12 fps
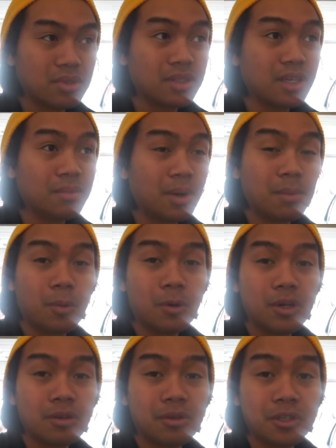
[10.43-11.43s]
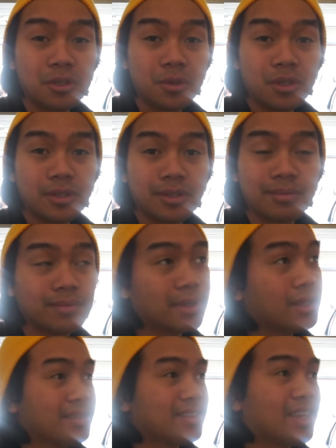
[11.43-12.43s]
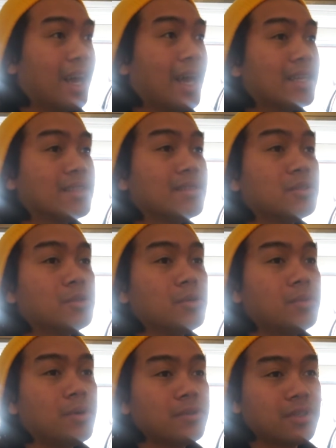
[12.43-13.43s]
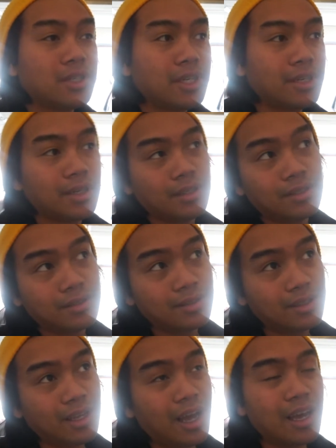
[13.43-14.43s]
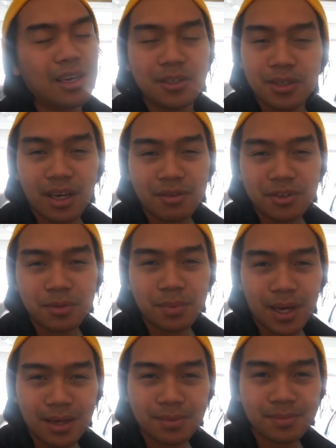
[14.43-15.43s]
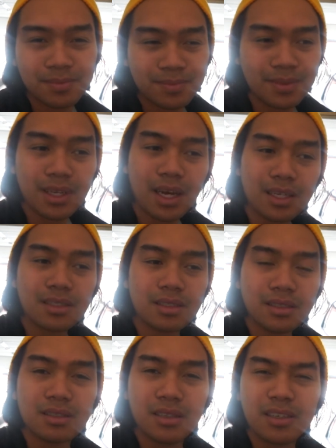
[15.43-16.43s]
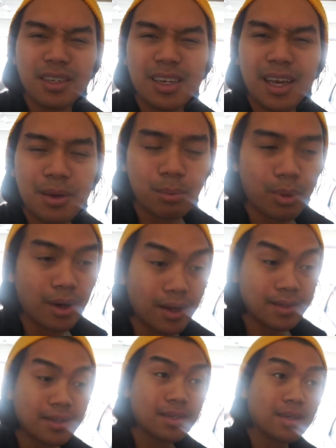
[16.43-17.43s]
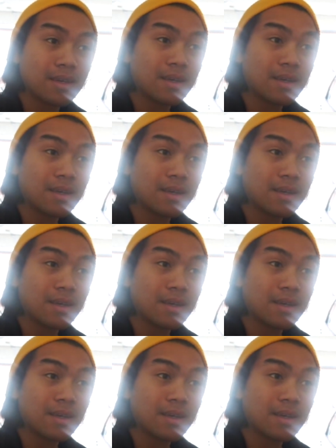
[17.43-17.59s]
Did my morning rituals. Had two bowls of cereal. I usually have Spam during the day, but